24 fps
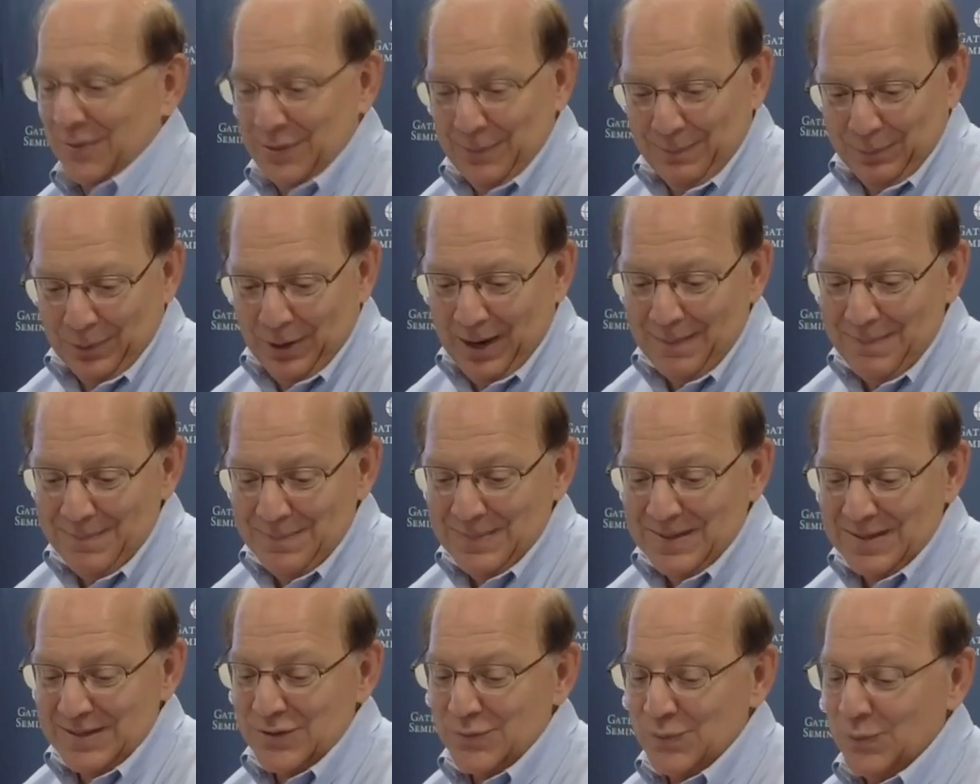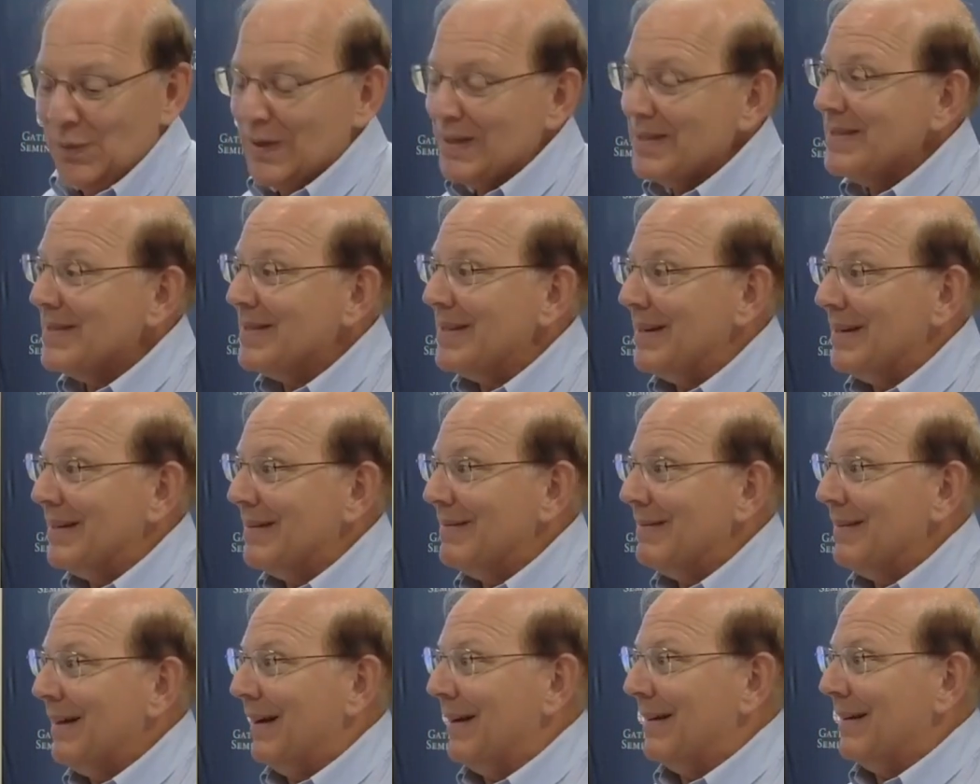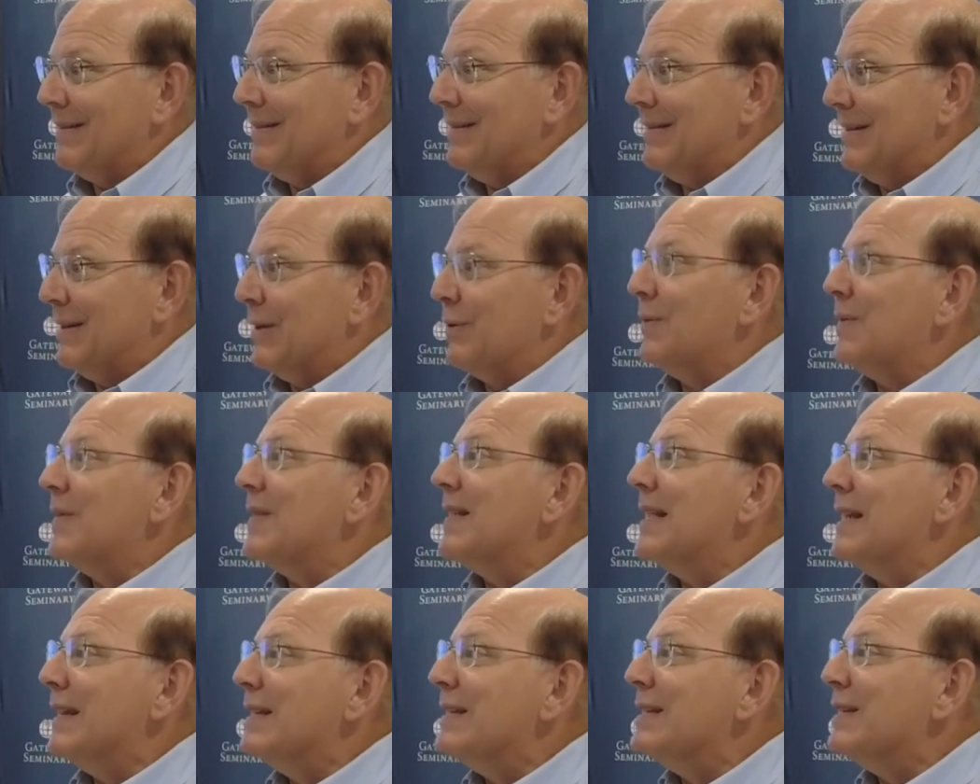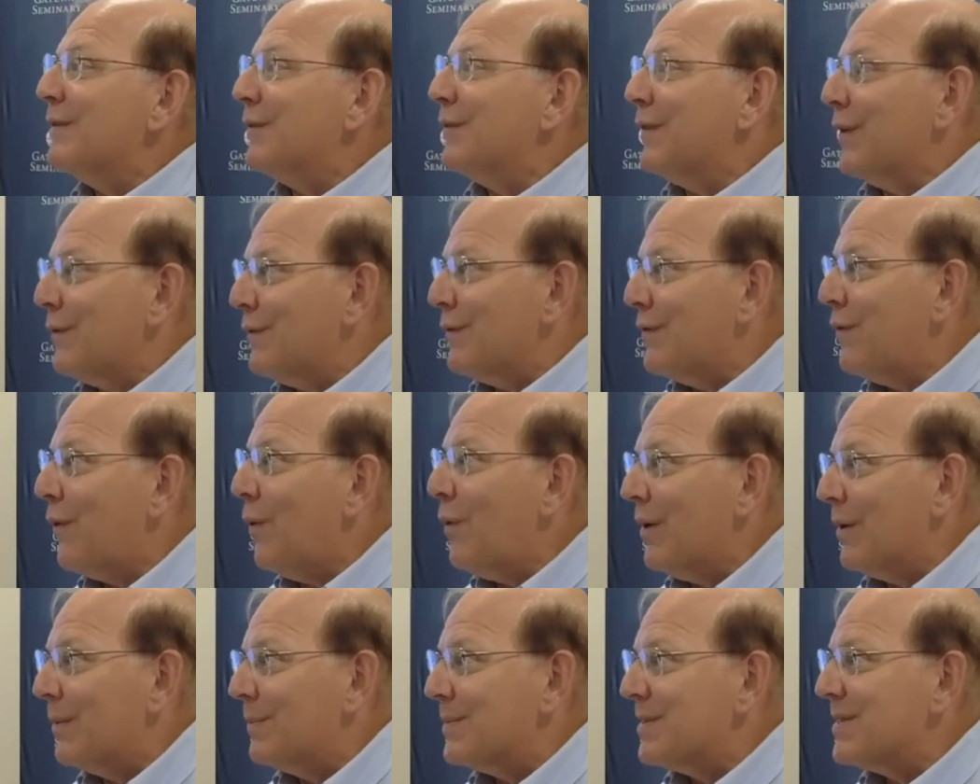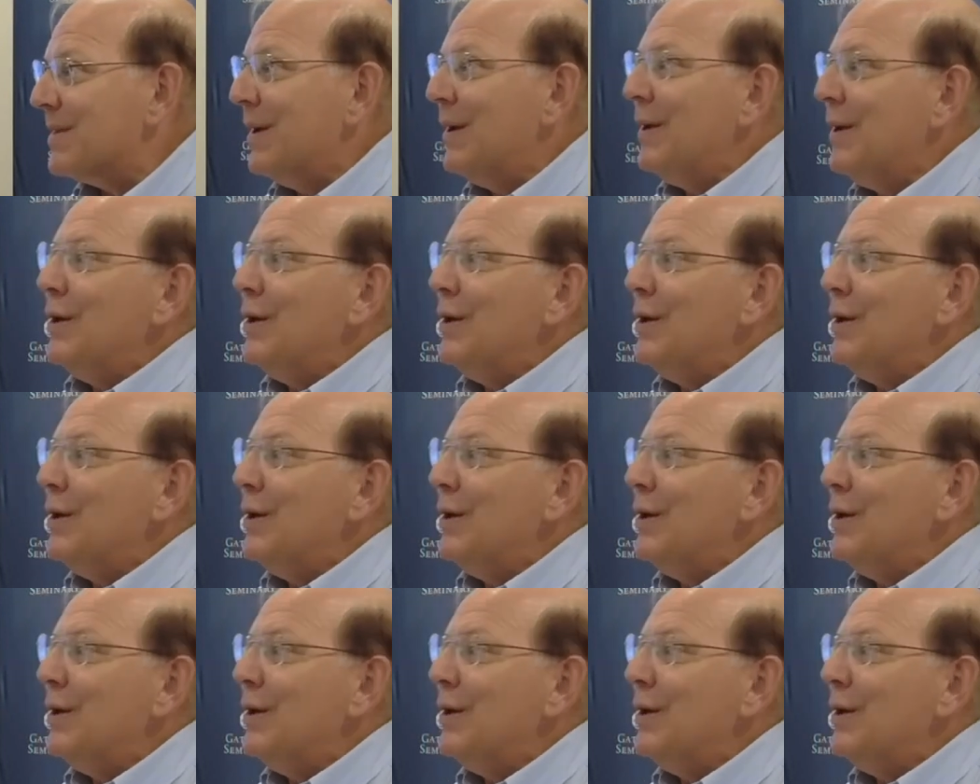The problem is one's in uh, they're in different forms.